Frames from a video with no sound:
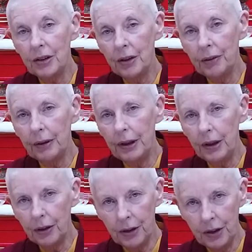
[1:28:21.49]

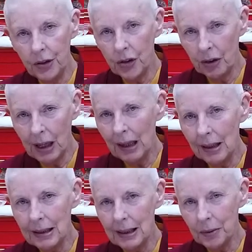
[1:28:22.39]
You can use your
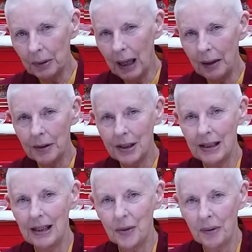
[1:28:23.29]
analysis. Well, how does
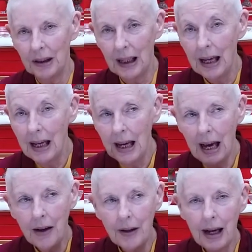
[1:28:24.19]
this work?
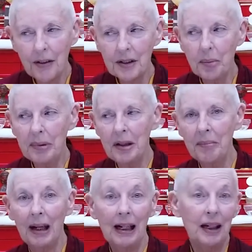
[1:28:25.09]
How has it been in
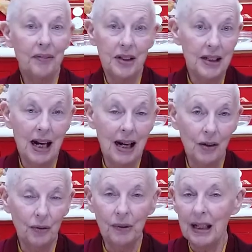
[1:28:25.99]
my life today
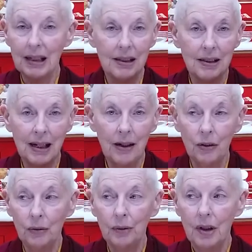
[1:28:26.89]
or yesterday,
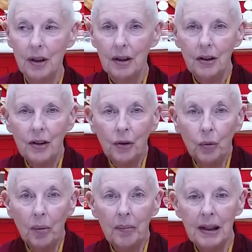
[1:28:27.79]
or
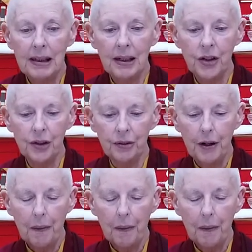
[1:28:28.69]
what might I do?